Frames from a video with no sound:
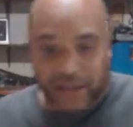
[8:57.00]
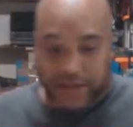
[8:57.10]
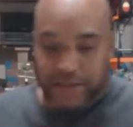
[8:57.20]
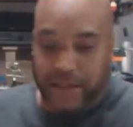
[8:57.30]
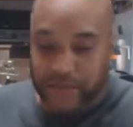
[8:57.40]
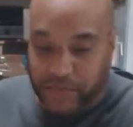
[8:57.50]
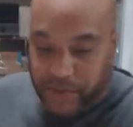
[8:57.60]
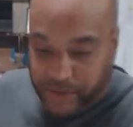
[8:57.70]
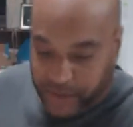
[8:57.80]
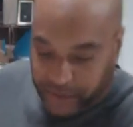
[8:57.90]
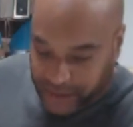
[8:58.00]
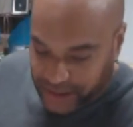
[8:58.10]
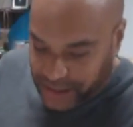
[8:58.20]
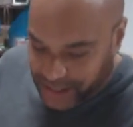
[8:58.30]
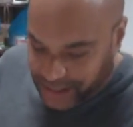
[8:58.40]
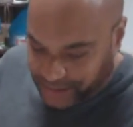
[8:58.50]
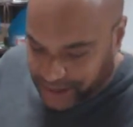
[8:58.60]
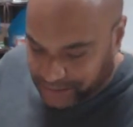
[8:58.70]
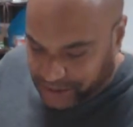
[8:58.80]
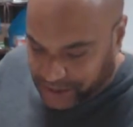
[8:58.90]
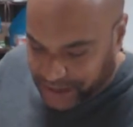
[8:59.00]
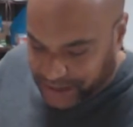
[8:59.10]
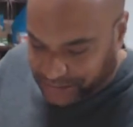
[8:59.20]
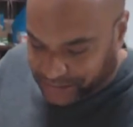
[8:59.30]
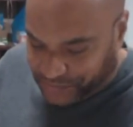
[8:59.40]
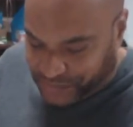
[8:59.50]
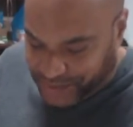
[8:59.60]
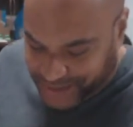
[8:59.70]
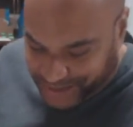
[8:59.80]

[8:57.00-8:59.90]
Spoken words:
me, I'm not prepared for anything. I mean, I'm looking at